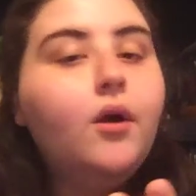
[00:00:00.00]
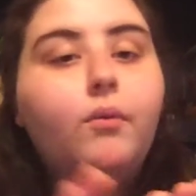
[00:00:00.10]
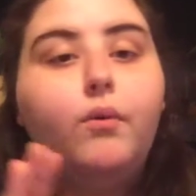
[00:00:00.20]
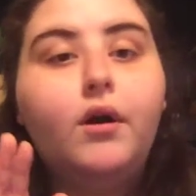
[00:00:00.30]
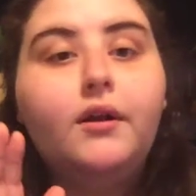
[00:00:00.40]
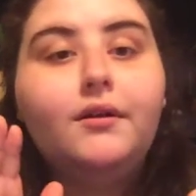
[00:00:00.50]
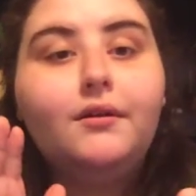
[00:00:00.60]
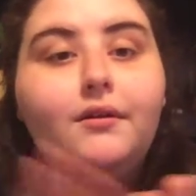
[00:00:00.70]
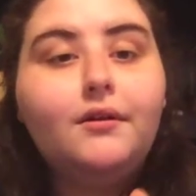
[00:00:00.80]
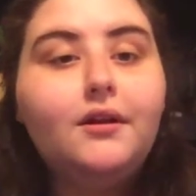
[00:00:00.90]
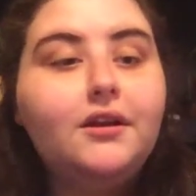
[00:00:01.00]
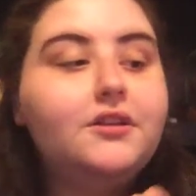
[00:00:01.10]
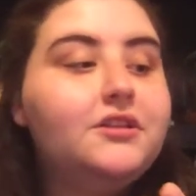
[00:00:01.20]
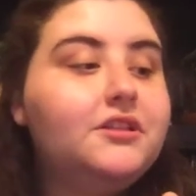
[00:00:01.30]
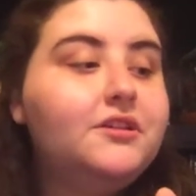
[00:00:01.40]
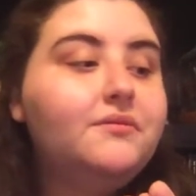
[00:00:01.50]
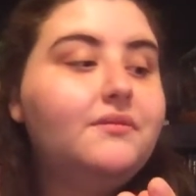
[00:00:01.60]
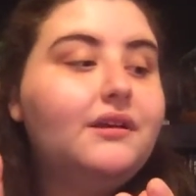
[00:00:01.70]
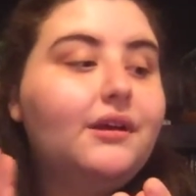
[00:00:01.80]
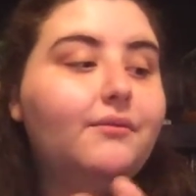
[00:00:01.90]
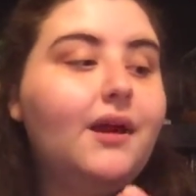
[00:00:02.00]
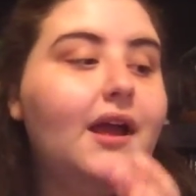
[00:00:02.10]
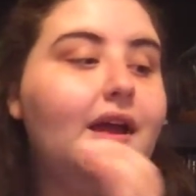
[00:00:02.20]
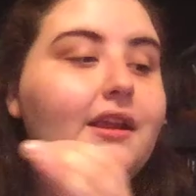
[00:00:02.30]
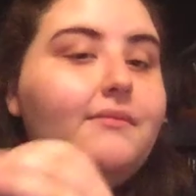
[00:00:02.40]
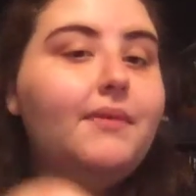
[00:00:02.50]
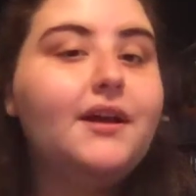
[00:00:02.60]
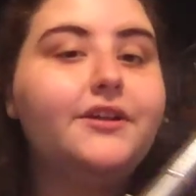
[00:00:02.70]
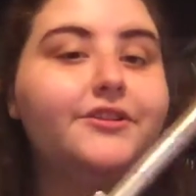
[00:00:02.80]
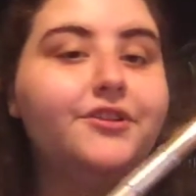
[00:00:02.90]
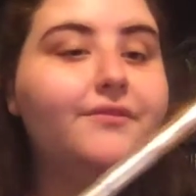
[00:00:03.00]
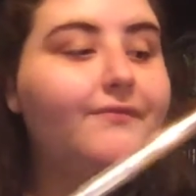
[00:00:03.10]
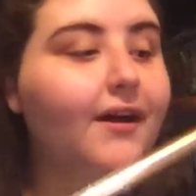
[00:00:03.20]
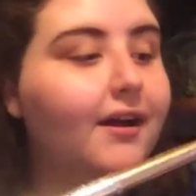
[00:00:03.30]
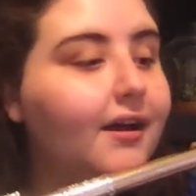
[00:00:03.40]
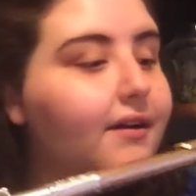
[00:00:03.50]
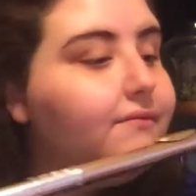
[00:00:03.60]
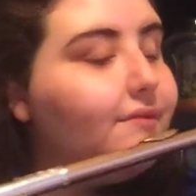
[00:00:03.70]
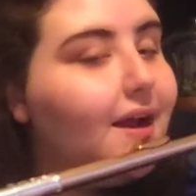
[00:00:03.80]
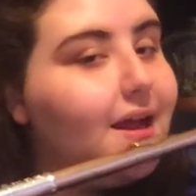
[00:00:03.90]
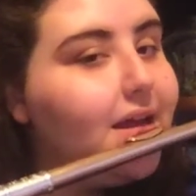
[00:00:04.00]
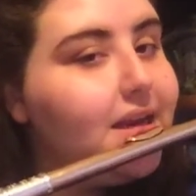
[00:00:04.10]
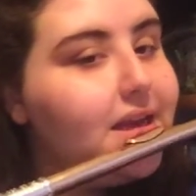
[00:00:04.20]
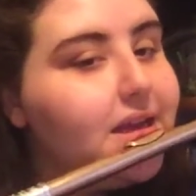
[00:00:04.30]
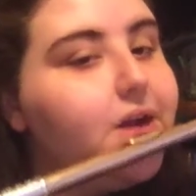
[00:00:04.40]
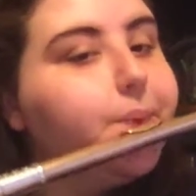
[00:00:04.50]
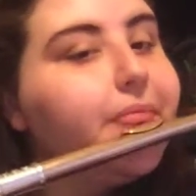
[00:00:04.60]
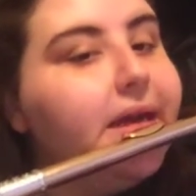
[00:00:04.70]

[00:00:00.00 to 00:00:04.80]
1, 2, get ready, measure 5, ready, go.